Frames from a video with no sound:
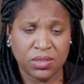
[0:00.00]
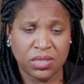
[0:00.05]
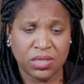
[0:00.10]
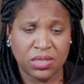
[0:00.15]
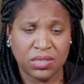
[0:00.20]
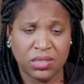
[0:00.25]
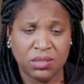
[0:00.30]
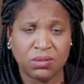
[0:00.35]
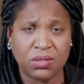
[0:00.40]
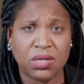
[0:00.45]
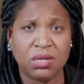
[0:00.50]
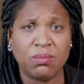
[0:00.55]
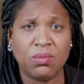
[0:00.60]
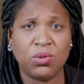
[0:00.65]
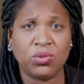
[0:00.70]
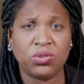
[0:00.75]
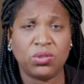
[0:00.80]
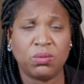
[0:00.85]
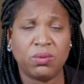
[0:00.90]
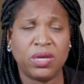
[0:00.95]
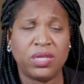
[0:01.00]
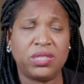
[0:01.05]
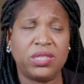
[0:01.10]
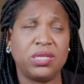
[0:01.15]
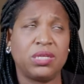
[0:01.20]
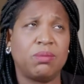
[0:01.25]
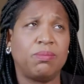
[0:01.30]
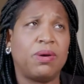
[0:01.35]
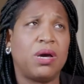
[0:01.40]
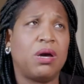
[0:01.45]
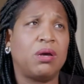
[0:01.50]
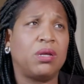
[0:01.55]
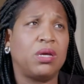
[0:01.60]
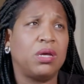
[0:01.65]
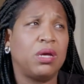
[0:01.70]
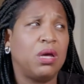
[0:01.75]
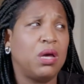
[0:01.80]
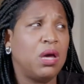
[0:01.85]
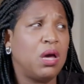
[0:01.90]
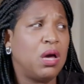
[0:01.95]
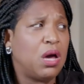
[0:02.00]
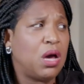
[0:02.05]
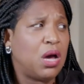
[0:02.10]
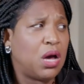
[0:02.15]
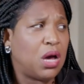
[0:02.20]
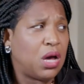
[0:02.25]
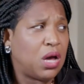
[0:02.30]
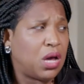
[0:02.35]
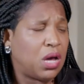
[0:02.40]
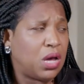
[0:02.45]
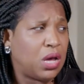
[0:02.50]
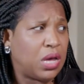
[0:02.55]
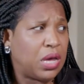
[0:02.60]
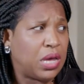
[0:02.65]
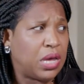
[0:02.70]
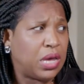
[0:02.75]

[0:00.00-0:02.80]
And I still get emotional when I think about it. Uh,